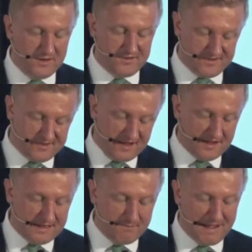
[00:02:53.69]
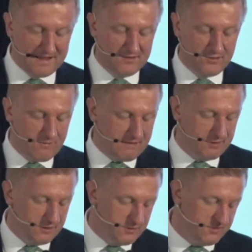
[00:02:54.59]
to Starling Bank to
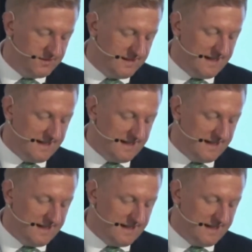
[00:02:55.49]
Revolut.